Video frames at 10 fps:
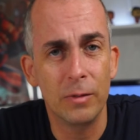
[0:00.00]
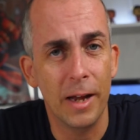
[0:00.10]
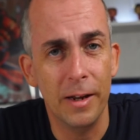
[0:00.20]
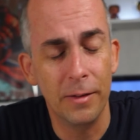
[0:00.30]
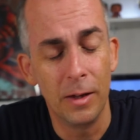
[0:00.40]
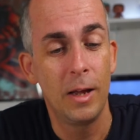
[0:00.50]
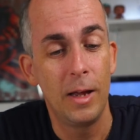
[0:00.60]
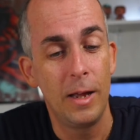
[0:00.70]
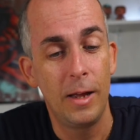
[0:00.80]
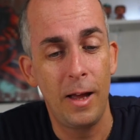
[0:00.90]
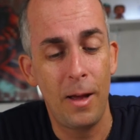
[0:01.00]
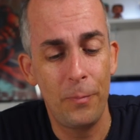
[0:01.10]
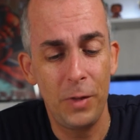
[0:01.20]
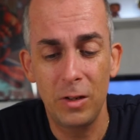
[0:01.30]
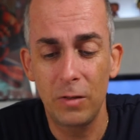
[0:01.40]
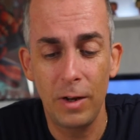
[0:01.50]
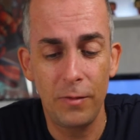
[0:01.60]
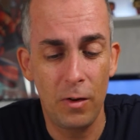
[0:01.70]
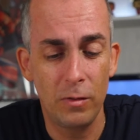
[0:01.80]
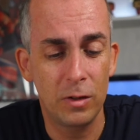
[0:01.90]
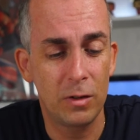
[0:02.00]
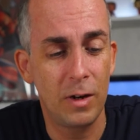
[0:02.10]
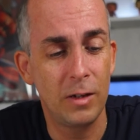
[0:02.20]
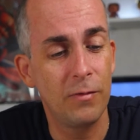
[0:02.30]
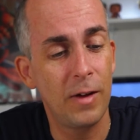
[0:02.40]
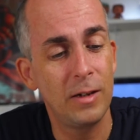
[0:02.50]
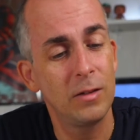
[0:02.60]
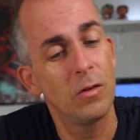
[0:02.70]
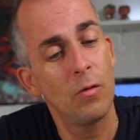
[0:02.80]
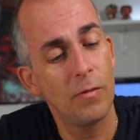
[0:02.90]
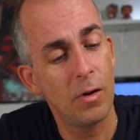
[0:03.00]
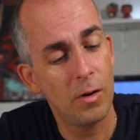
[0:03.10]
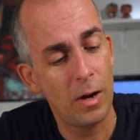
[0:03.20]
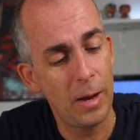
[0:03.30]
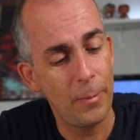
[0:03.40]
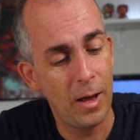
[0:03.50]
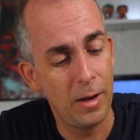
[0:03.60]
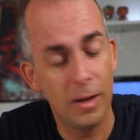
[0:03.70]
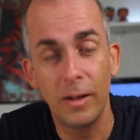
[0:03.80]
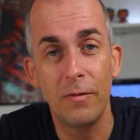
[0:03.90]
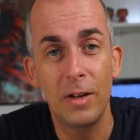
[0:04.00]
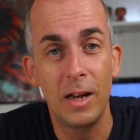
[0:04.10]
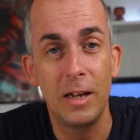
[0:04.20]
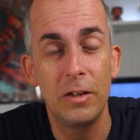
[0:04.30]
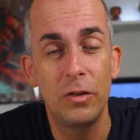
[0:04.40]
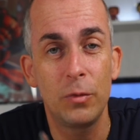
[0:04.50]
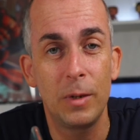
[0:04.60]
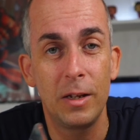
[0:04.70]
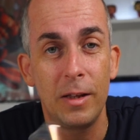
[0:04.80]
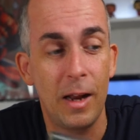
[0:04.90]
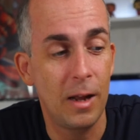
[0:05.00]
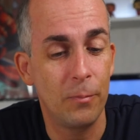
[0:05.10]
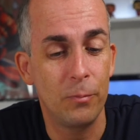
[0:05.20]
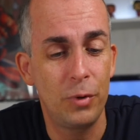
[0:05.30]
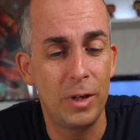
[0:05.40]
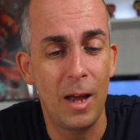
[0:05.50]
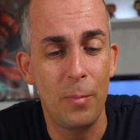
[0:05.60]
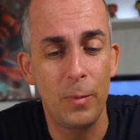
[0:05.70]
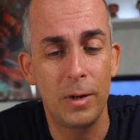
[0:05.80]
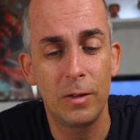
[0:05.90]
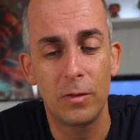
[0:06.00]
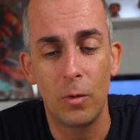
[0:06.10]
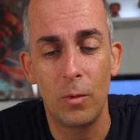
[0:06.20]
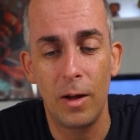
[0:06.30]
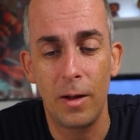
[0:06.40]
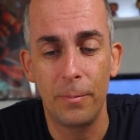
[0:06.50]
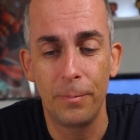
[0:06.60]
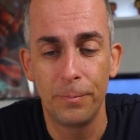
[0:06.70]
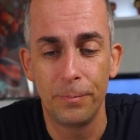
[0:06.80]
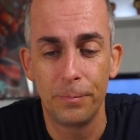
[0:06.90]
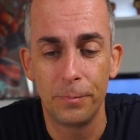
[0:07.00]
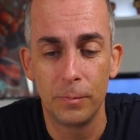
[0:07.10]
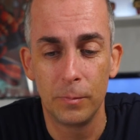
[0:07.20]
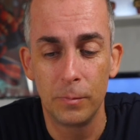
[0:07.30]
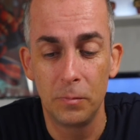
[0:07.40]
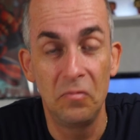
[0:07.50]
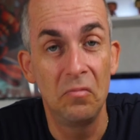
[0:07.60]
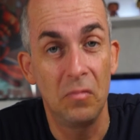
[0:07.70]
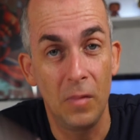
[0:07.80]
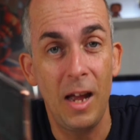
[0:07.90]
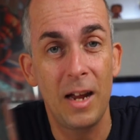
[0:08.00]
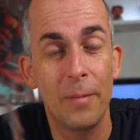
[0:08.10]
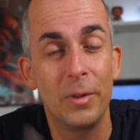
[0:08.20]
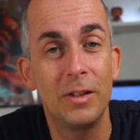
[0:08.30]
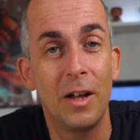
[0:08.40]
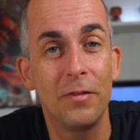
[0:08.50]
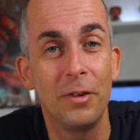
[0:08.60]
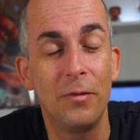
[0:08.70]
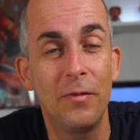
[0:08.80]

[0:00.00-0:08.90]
get it. It's a great phone, it's a great device. So far I'm not having any issues with it, and I'm pretty happy with it. So I got myself a new